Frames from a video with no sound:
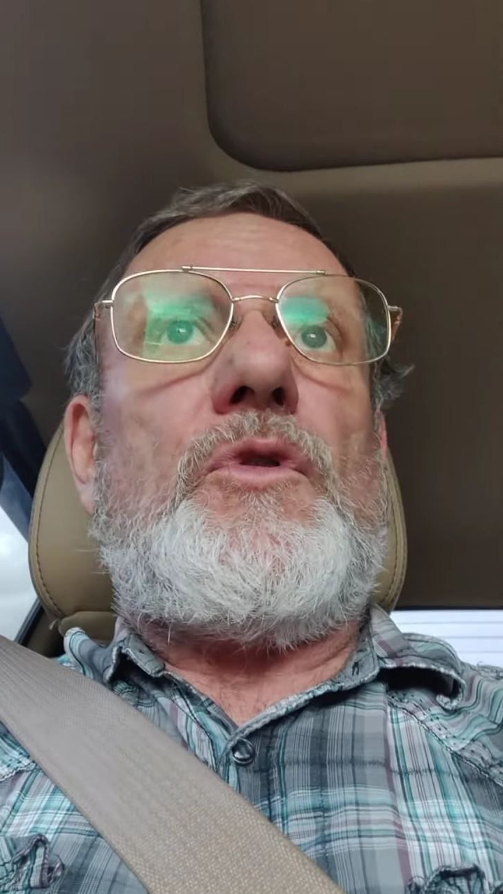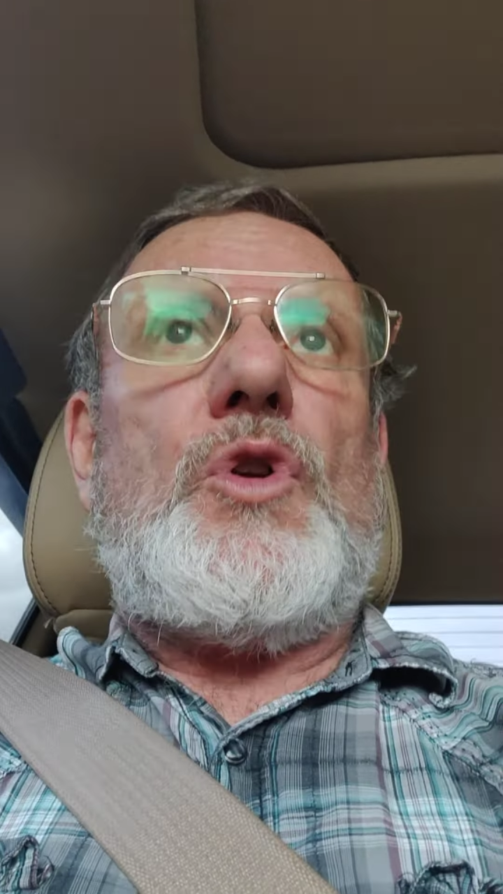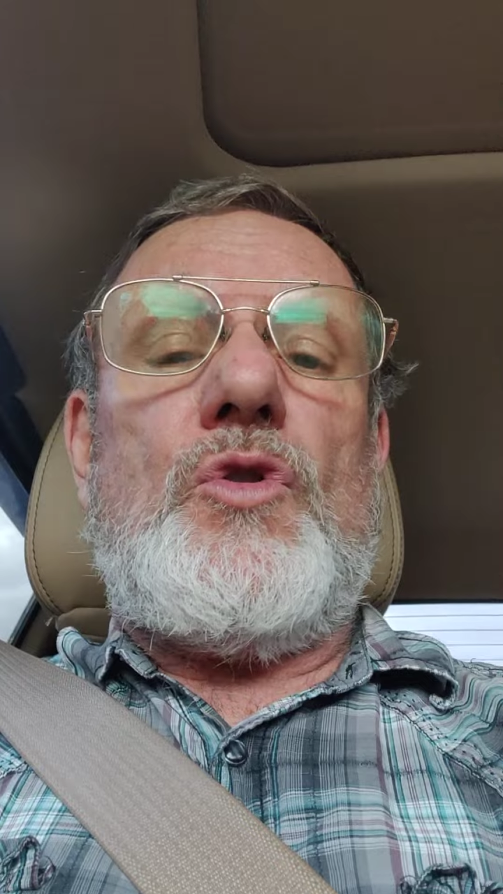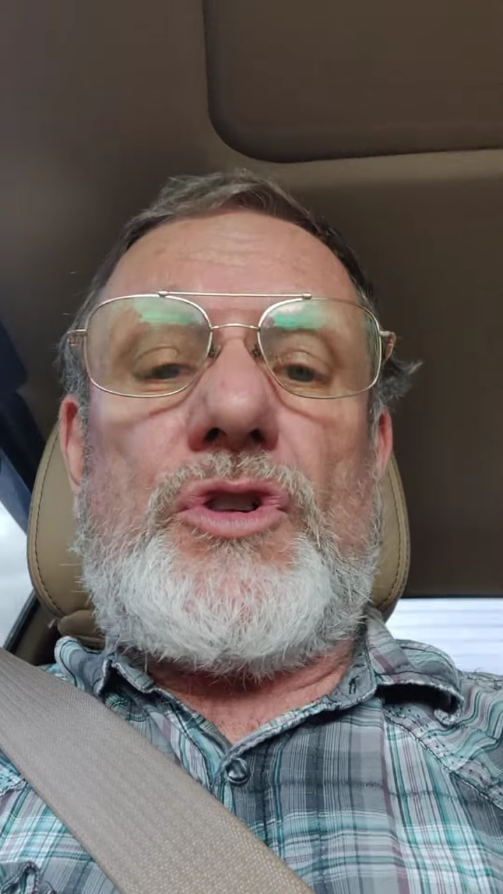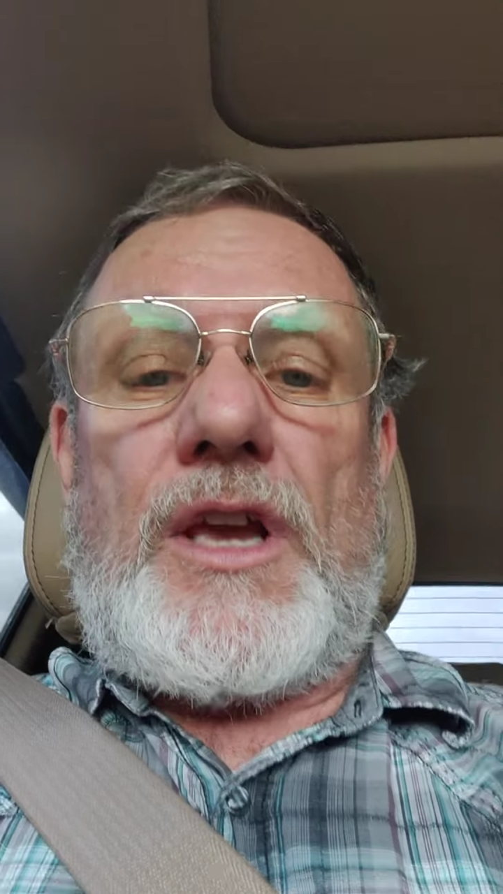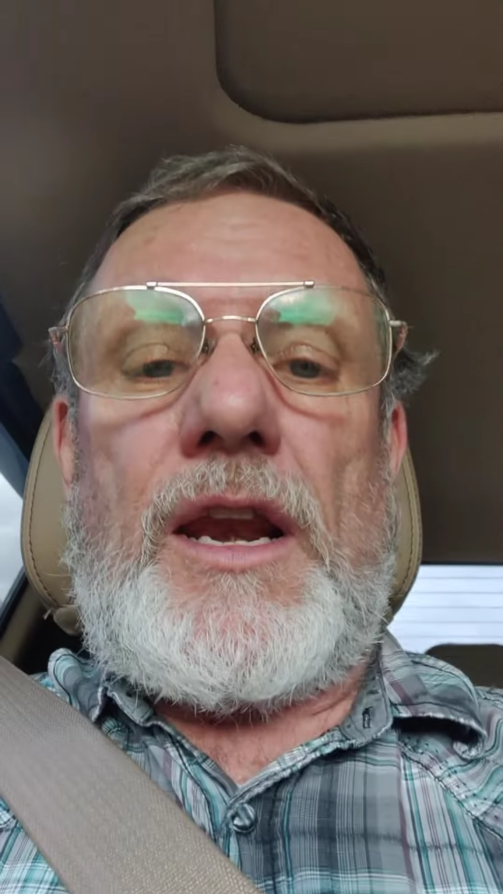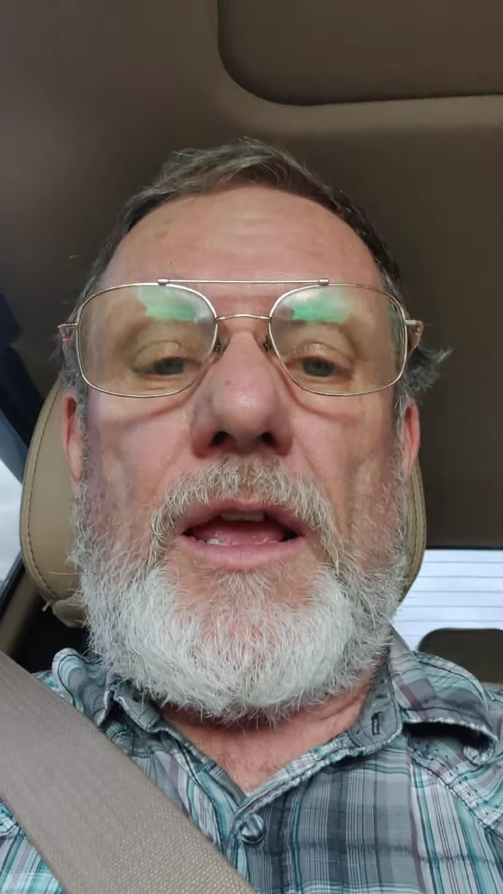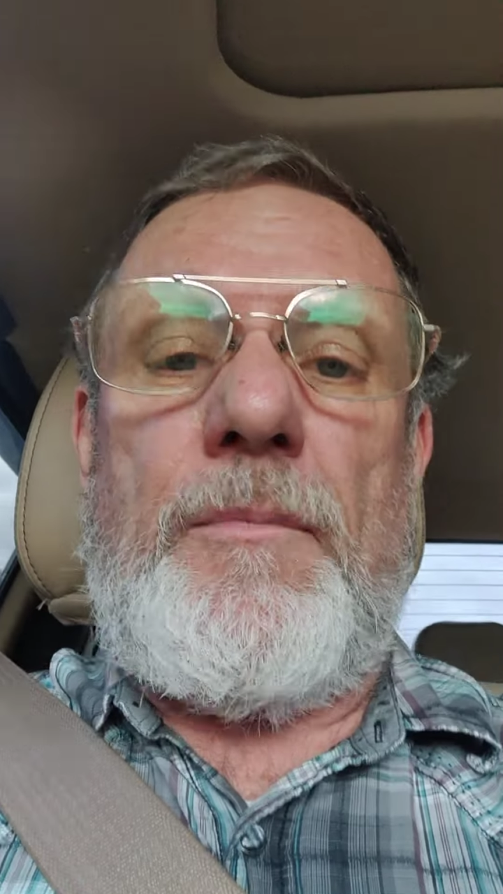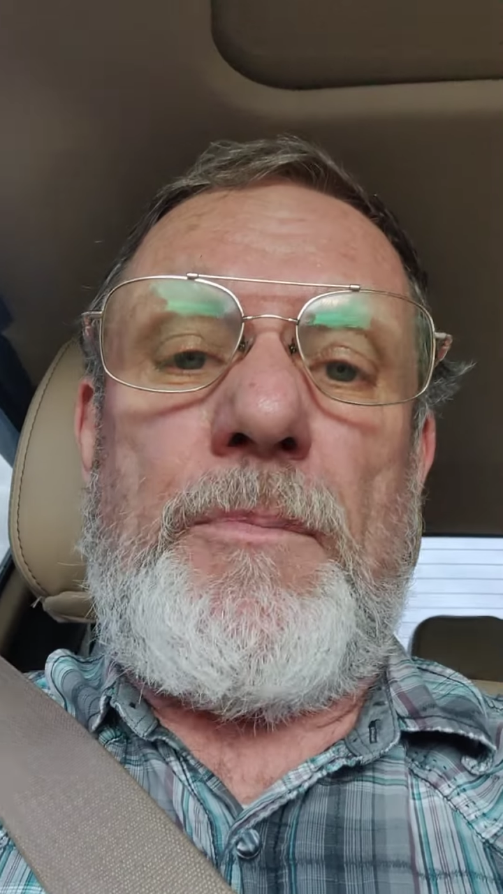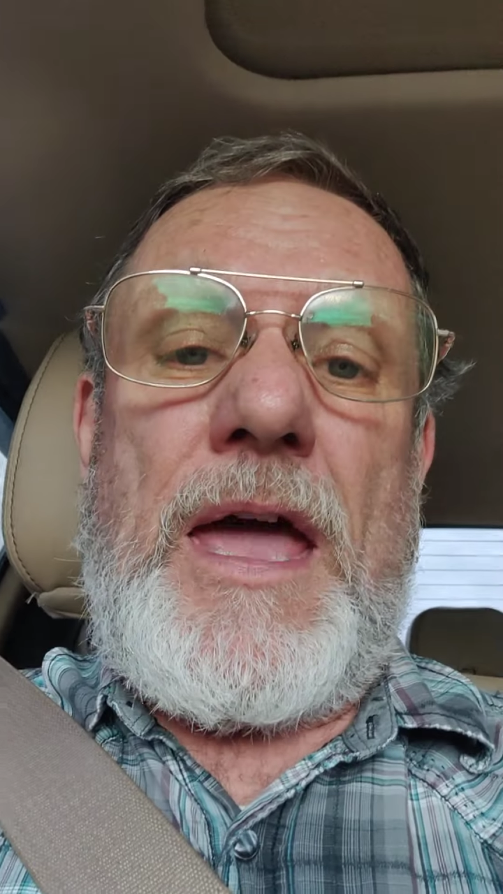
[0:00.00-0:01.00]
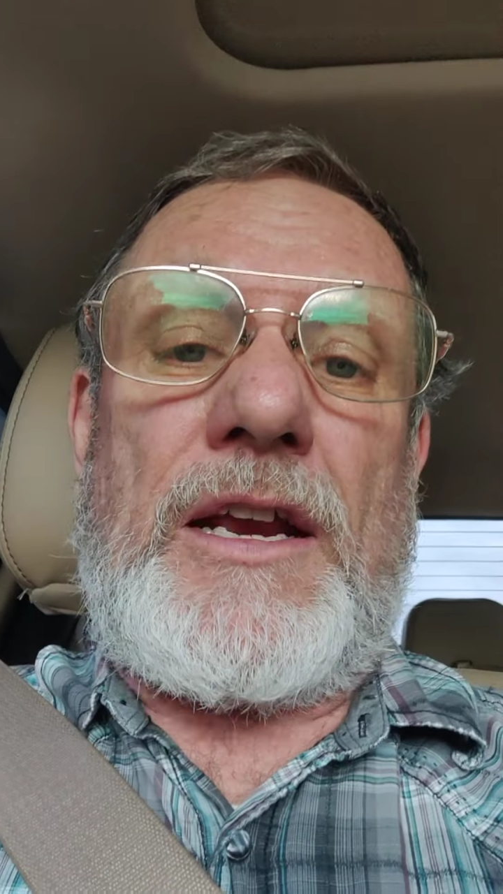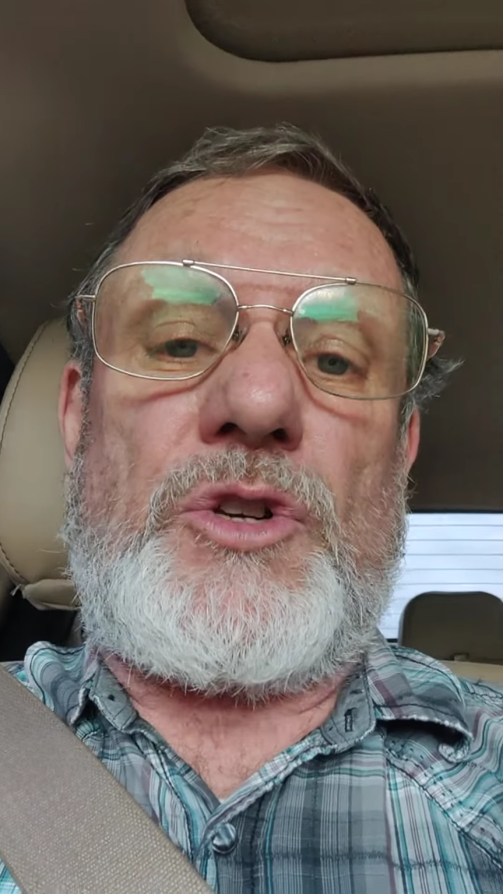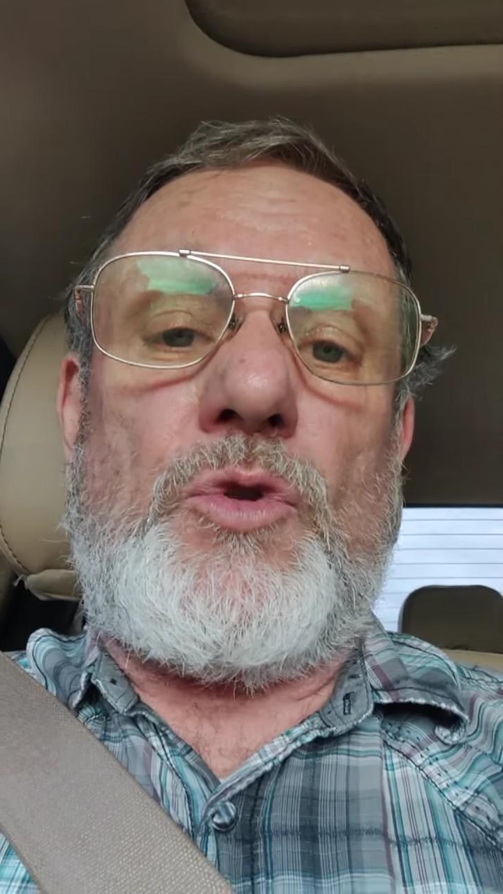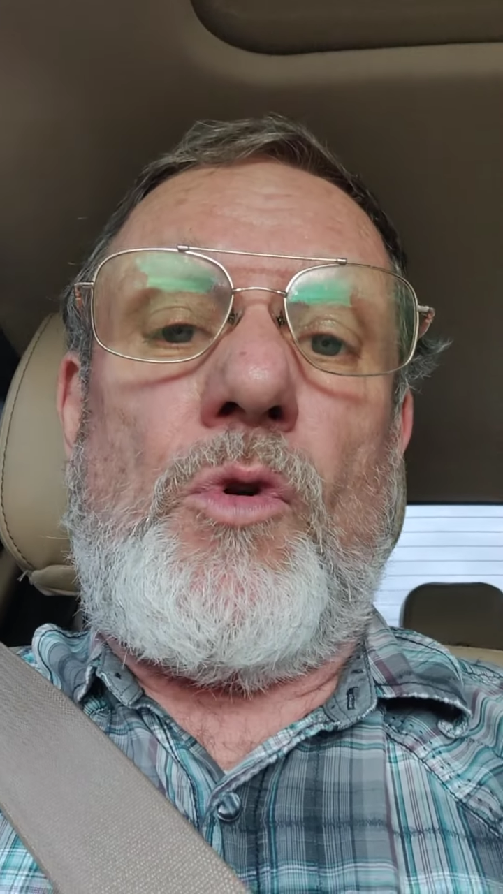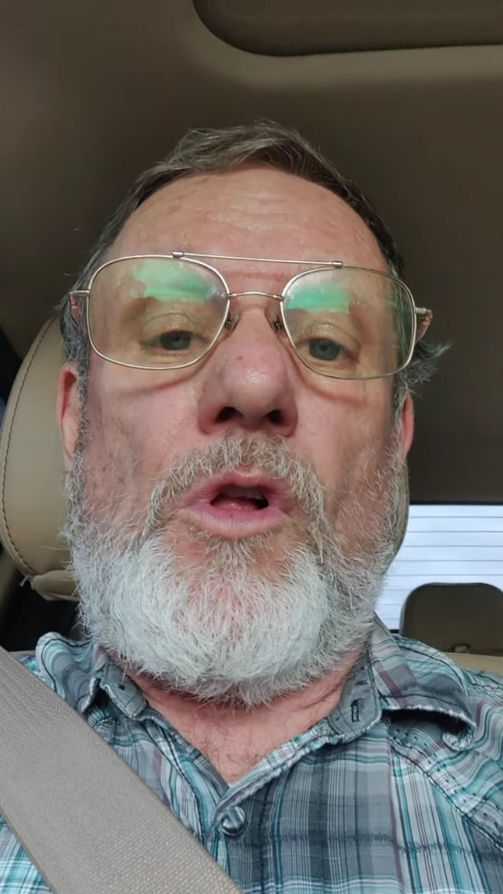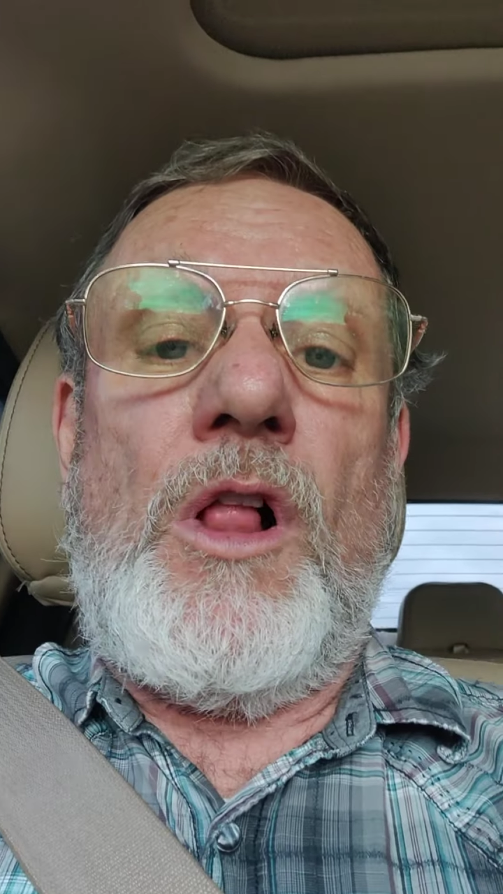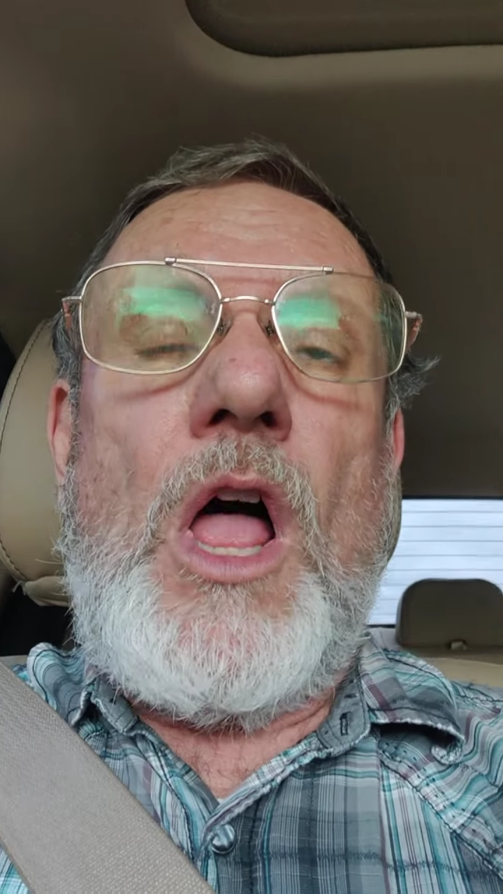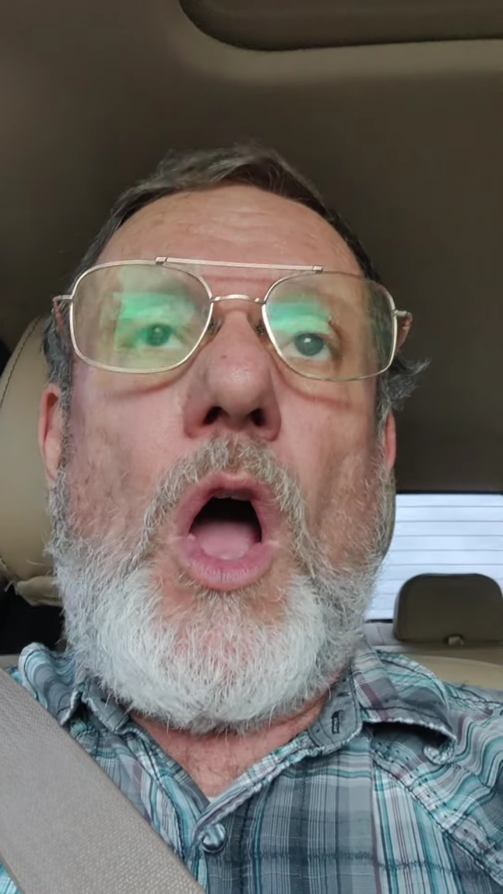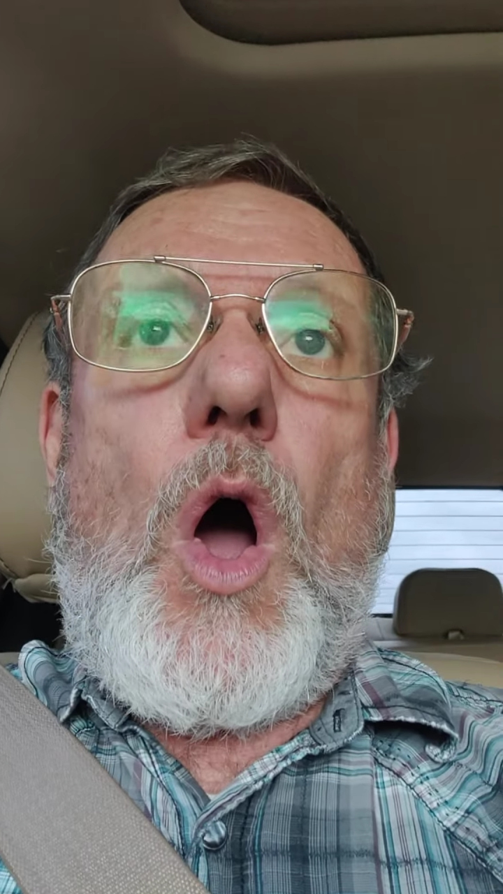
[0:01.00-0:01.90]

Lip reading: using an impact tool